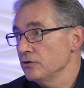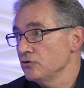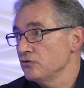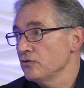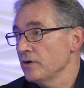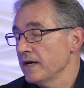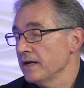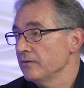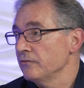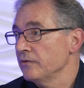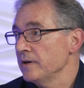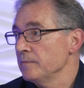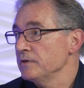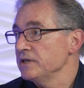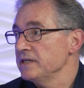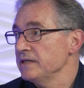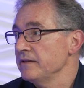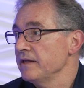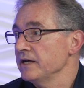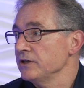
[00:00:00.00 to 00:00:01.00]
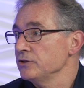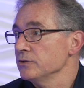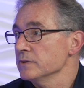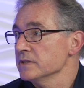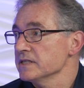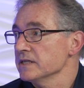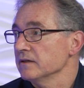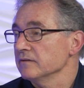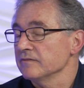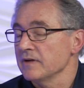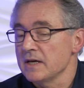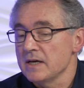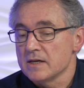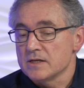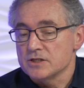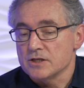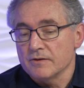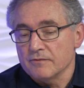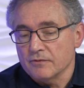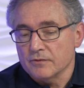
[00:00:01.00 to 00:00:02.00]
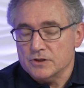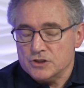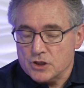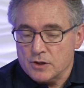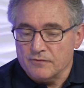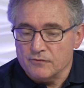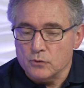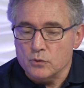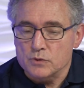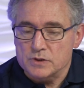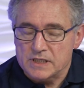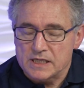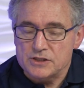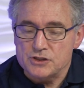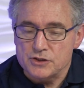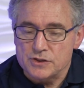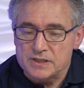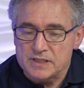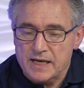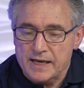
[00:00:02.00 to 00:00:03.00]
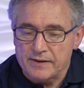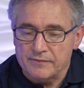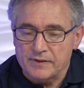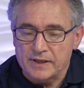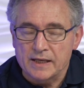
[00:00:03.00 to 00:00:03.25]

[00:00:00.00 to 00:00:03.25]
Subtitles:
Don't try and remedy that yourself. So of course, as you say,